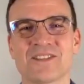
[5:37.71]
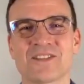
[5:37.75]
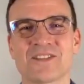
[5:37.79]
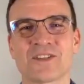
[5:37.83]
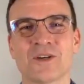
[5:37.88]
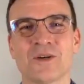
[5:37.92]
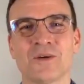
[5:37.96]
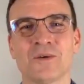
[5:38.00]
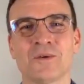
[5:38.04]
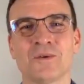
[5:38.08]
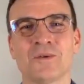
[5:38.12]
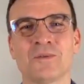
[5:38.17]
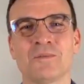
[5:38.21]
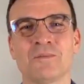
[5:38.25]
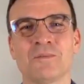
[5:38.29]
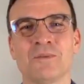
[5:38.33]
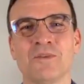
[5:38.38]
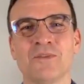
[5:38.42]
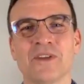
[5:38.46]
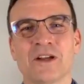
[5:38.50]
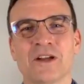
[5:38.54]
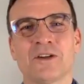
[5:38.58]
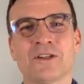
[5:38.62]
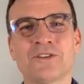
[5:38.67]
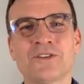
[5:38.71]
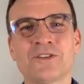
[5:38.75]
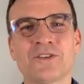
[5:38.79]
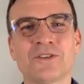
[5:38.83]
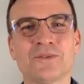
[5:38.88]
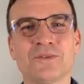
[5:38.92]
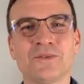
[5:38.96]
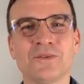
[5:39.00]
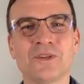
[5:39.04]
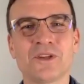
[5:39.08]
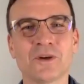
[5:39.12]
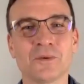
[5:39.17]
So moving on
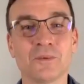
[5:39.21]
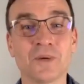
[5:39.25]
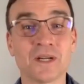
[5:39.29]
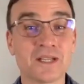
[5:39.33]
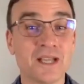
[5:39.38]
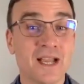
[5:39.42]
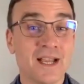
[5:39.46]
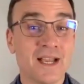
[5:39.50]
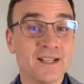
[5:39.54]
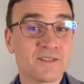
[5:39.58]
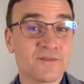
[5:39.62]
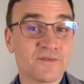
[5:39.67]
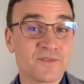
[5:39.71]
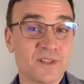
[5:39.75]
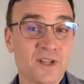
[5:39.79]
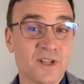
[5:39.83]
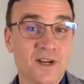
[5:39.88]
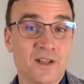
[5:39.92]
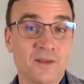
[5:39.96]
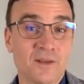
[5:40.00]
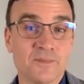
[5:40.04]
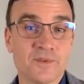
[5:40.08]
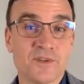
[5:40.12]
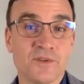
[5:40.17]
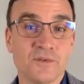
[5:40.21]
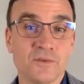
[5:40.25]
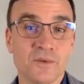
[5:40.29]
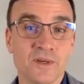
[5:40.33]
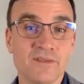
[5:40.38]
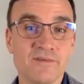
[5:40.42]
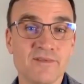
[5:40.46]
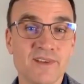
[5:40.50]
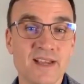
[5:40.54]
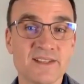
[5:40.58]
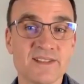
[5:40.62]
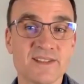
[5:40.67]
to, what kinds of startups you
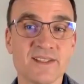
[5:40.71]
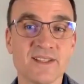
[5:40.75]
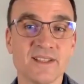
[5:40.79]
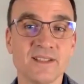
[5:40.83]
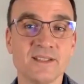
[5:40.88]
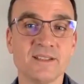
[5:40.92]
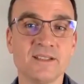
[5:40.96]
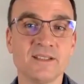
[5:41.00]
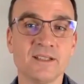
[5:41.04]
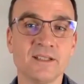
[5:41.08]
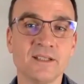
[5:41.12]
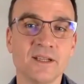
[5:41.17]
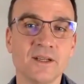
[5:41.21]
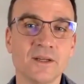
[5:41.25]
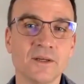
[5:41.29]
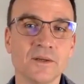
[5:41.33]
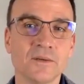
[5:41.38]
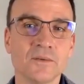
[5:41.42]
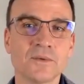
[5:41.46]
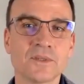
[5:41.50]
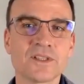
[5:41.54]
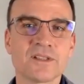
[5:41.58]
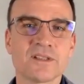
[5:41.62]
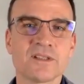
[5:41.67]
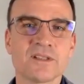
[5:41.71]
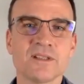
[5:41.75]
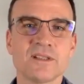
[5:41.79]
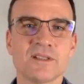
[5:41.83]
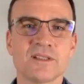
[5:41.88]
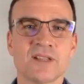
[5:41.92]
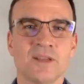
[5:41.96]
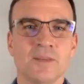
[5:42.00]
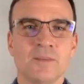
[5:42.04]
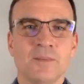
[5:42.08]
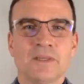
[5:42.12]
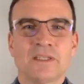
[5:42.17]
invest in. What's
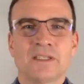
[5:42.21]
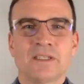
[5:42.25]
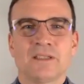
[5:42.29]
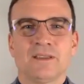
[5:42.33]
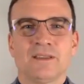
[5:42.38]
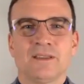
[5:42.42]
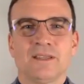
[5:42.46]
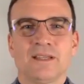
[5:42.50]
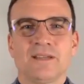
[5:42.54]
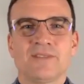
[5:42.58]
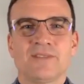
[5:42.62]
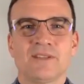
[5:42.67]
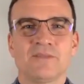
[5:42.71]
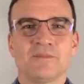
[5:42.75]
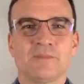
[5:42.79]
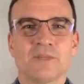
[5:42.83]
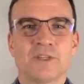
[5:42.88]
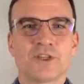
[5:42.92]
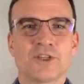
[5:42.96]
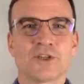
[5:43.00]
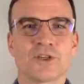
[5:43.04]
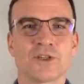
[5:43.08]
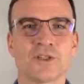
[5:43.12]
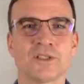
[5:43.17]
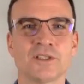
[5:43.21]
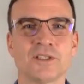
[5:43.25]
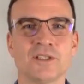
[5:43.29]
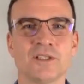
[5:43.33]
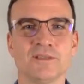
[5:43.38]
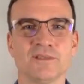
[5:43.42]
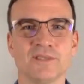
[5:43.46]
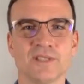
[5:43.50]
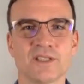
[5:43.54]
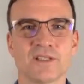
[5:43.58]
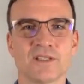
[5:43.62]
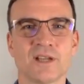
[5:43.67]
the typical level of maturity
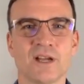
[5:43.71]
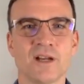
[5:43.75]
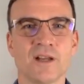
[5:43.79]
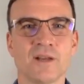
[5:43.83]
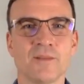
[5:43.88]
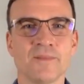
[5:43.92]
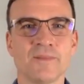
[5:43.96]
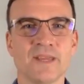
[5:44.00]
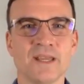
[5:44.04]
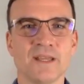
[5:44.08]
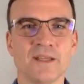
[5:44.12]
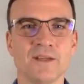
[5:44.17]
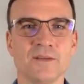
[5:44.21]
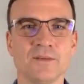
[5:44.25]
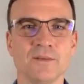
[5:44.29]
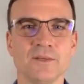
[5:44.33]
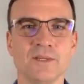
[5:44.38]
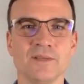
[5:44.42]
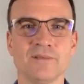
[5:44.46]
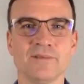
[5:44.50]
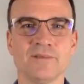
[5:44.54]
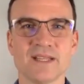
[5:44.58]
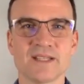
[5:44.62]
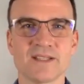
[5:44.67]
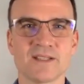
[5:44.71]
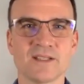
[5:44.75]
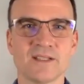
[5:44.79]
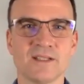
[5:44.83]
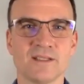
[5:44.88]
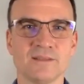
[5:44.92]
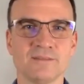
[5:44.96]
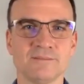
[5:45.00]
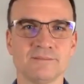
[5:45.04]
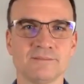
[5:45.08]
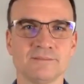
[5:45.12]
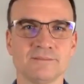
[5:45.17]
of a startup that you would invest in?